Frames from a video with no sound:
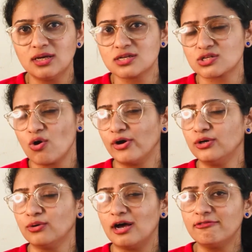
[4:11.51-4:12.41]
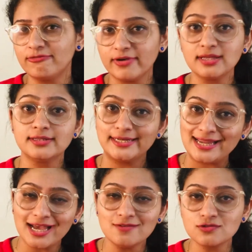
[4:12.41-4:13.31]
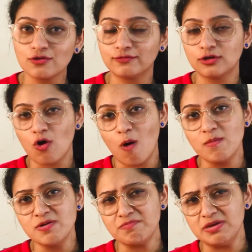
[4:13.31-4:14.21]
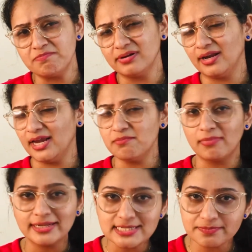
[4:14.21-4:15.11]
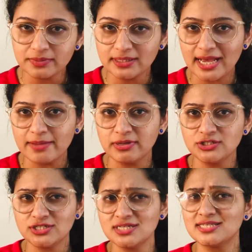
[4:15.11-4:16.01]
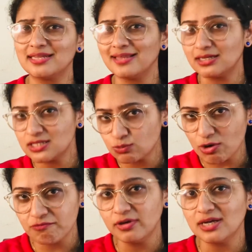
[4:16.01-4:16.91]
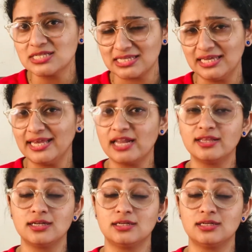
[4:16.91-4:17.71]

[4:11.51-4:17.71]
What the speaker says: it's going to affect the lives of the common people in multiple dimensions, and that is what we are seeing, and